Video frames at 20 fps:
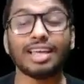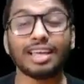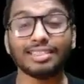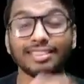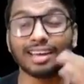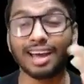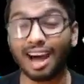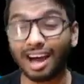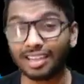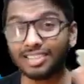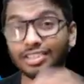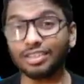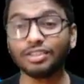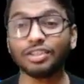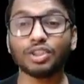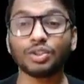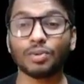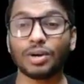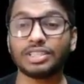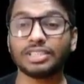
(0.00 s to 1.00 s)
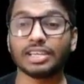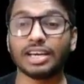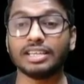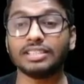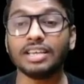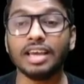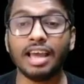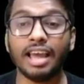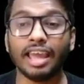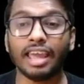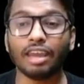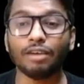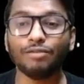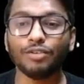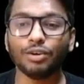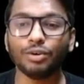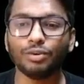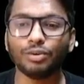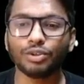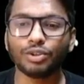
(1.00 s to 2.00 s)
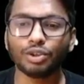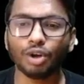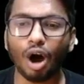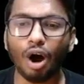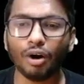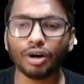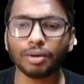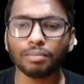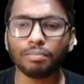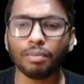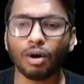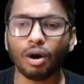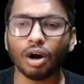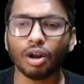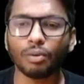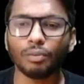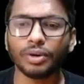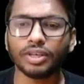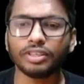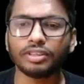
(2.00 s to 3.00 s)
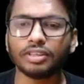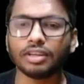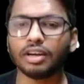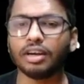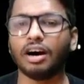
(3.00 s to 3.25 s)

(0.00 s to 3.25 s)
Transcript: And the answer to this question is, if you draw out a ball with,